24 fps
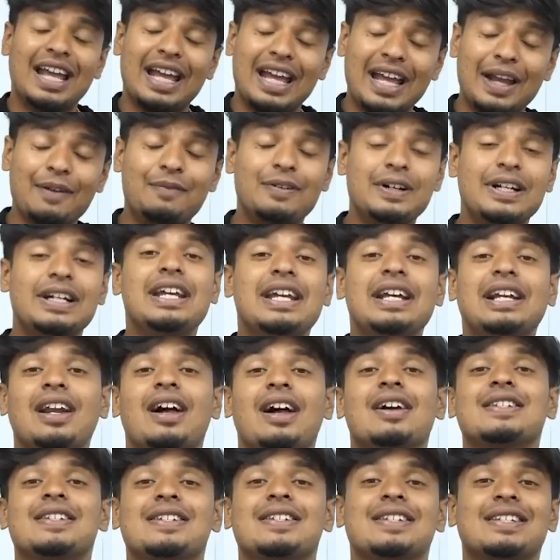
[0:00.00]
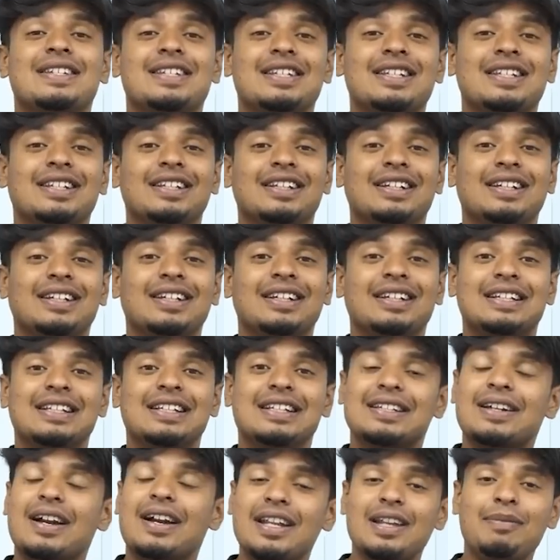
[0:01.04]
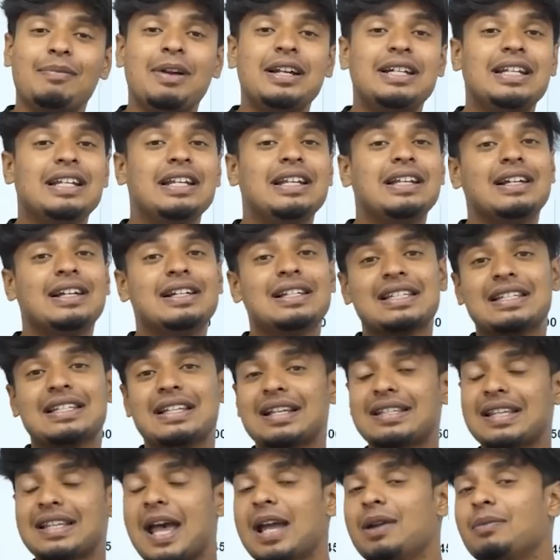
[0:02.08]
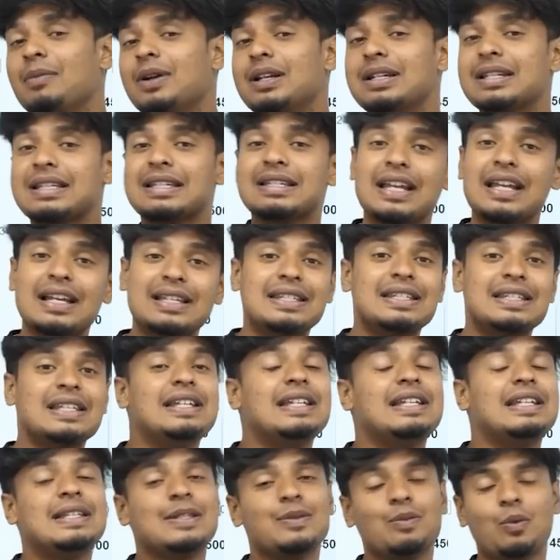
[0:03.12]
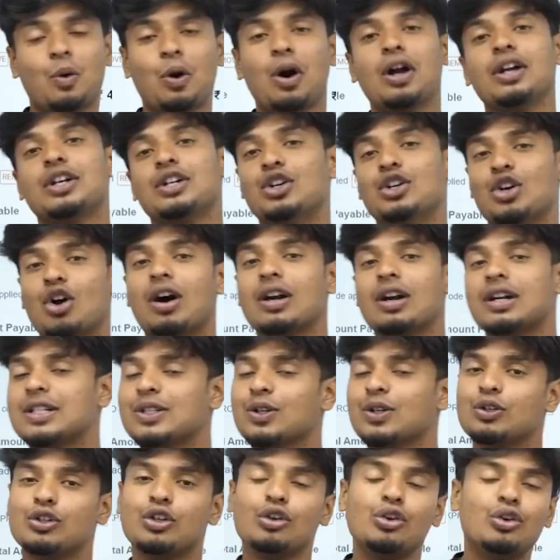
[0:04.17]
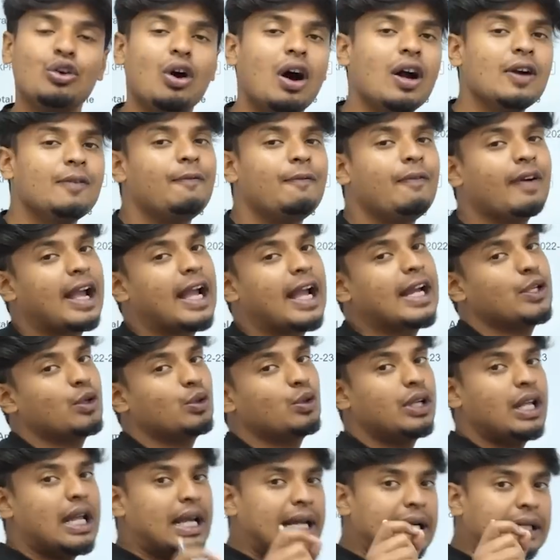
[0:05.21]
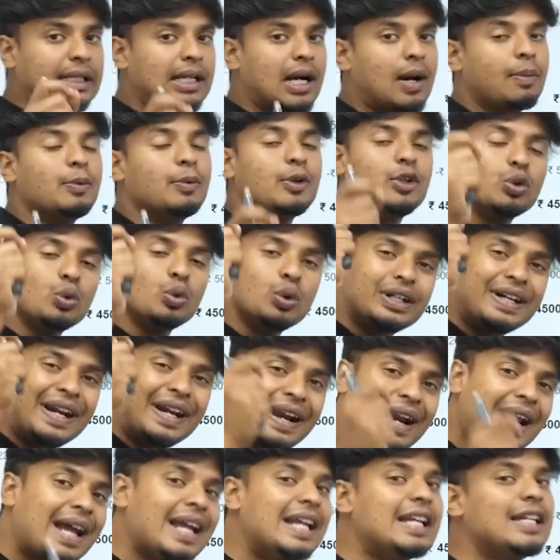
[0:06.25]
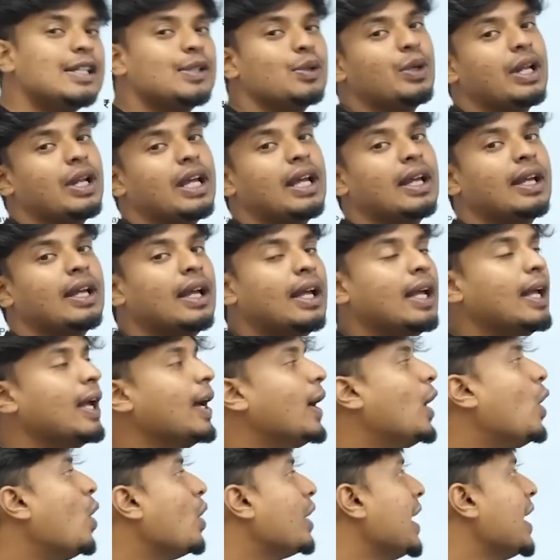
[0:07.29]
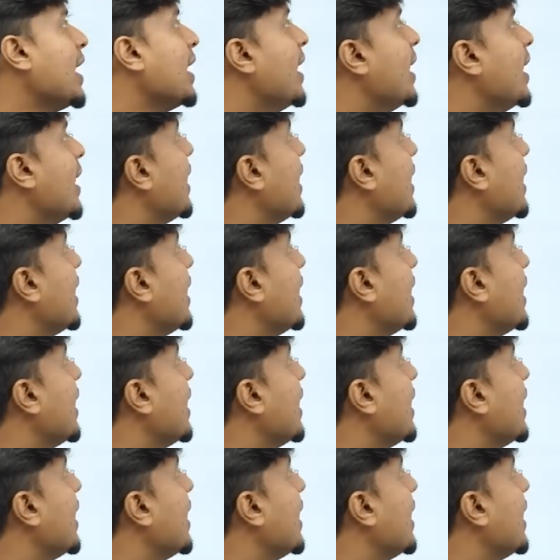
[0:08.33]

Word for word: Everyday classes study materials, assignments, test series, what not. So do not forget to take it up. Do it right today. Okay,